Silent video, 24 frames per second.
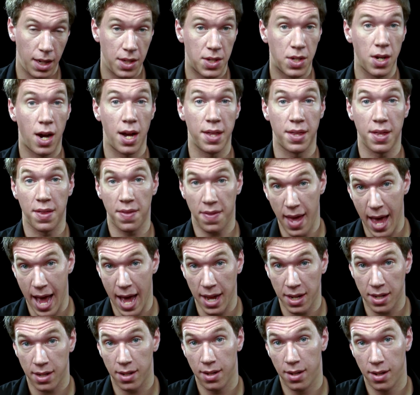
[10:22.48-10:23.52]
It's either
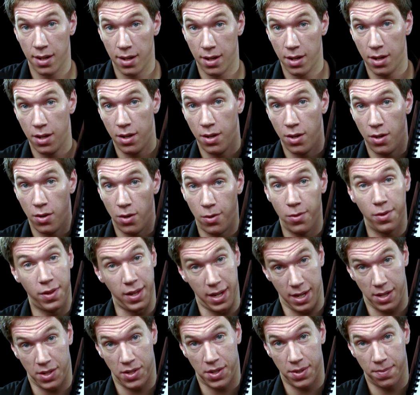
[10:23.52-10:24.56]
that or
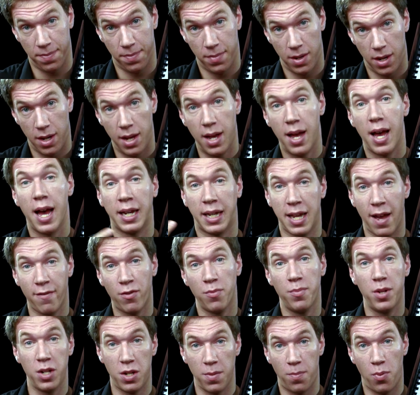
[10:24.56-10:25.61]
this. A
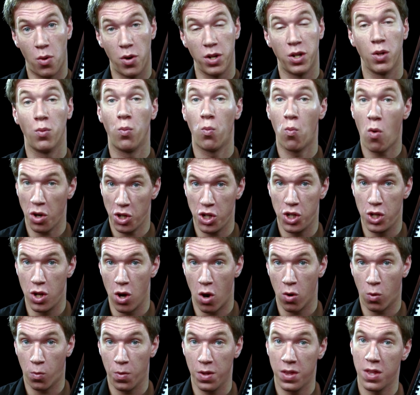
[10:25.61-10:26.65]
government-appointed
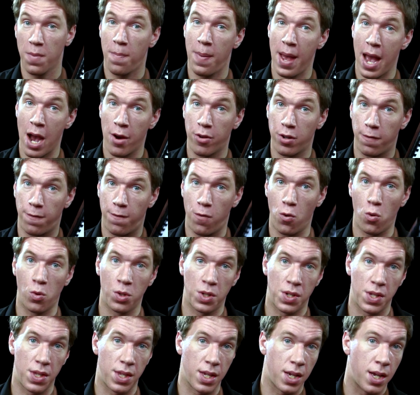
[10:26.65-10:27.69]
watchdog with the power to
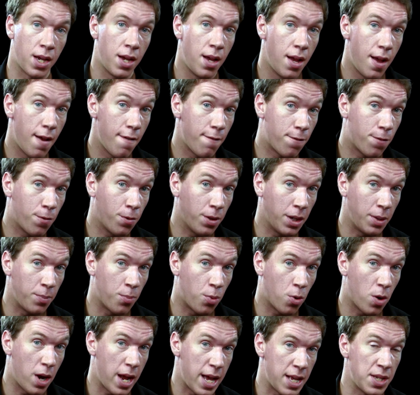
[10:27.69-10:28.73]
force the free
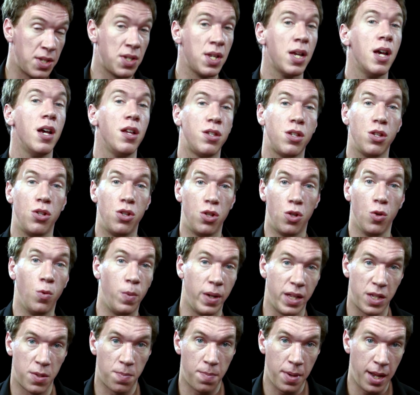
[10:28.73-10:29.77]
press to do
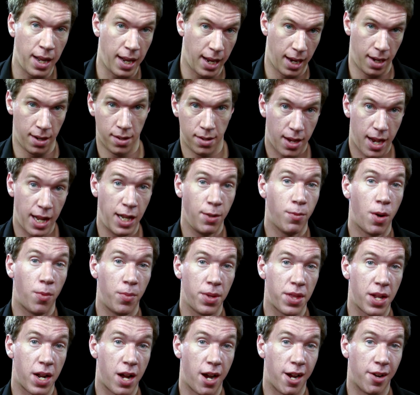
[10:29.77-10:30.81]
its bidding. Anyone
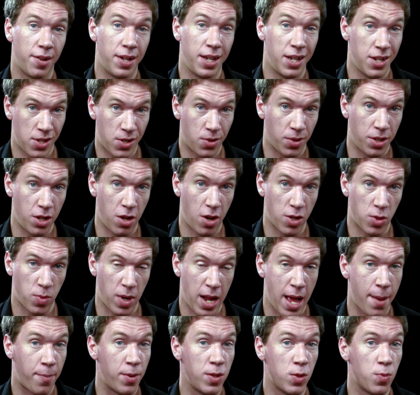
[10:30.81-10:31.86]
with an eye on history knows what
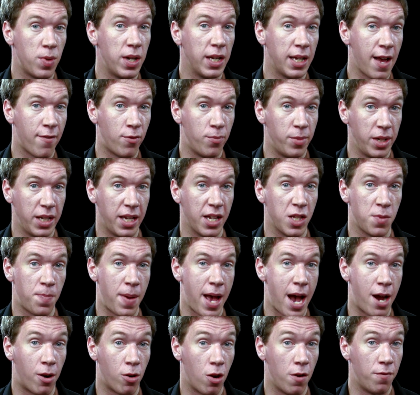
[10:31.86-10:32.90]
happens when a government gets
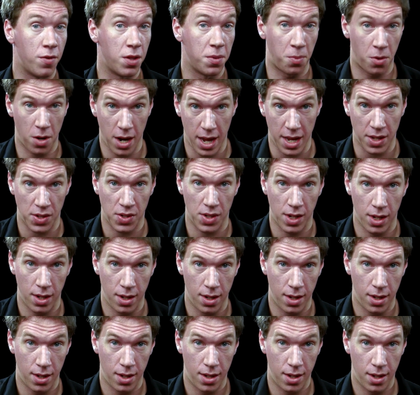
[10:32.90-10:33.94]
power over the press.
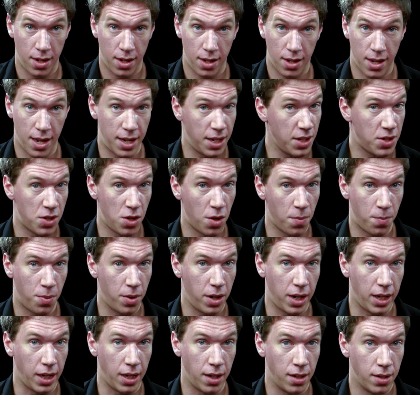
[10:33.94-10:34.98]
And it's not
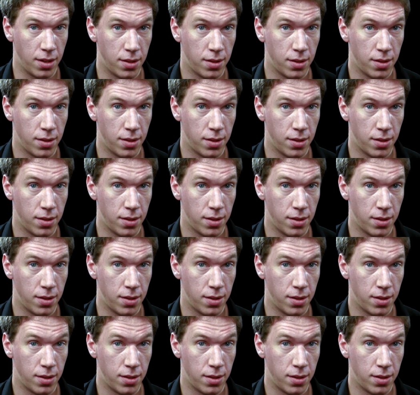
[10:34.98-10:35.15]
pretty.